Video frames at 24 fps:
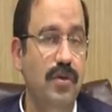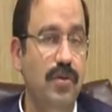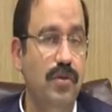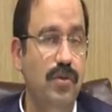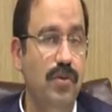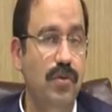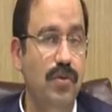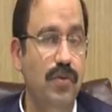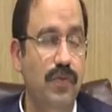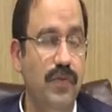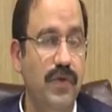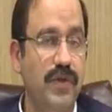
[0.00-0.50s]

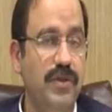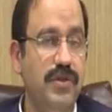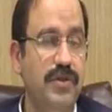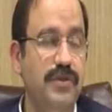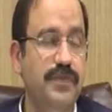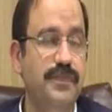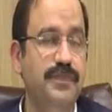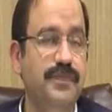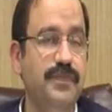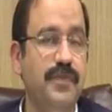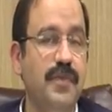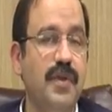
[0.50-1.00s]
through which
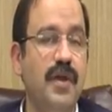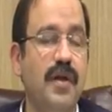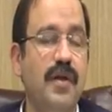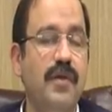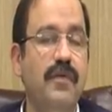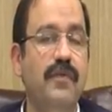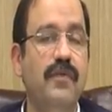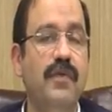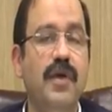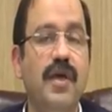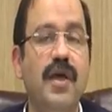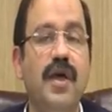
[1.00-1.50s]

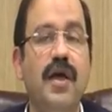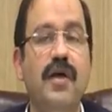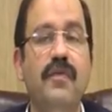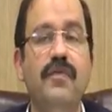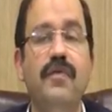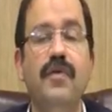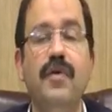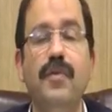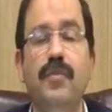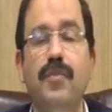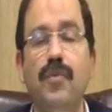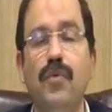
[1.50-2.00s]
we
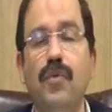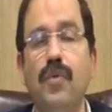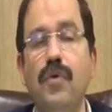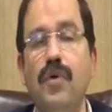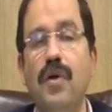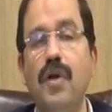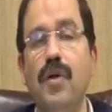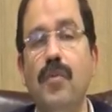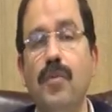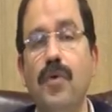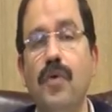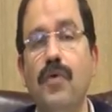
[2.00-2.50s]
have a
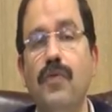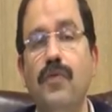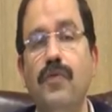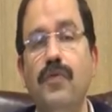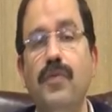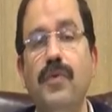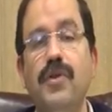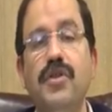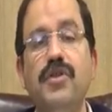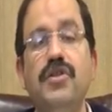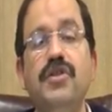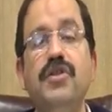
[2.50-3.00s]
program
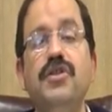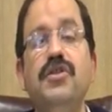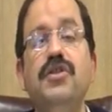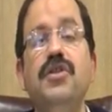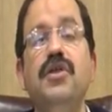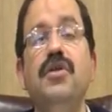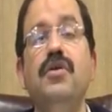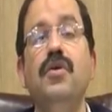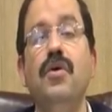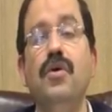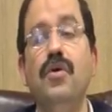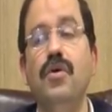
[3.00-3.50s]
of
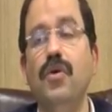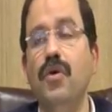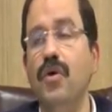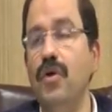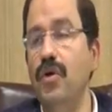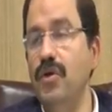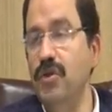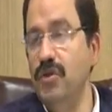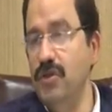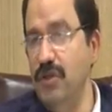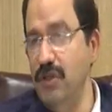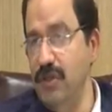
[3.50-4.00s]
precision
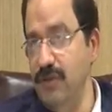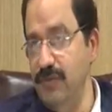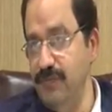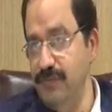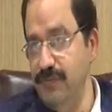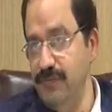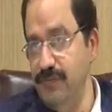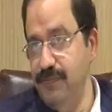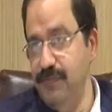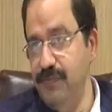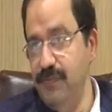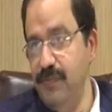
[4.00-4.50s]
oncology,
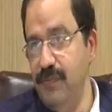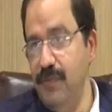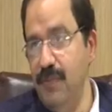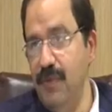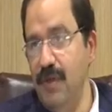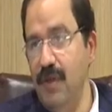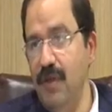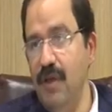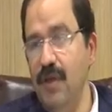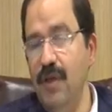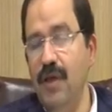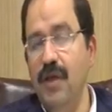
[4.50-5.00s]

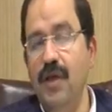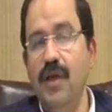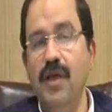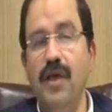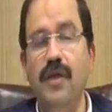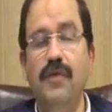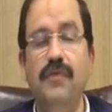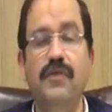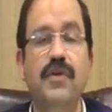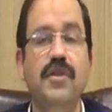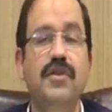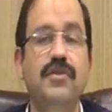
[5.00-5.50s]

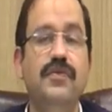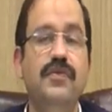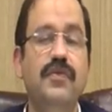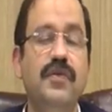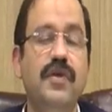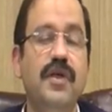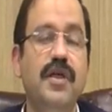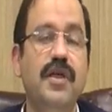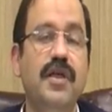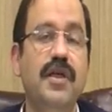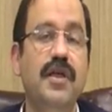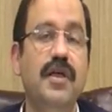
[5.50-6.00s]
in which
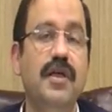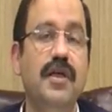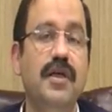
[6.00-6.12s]
we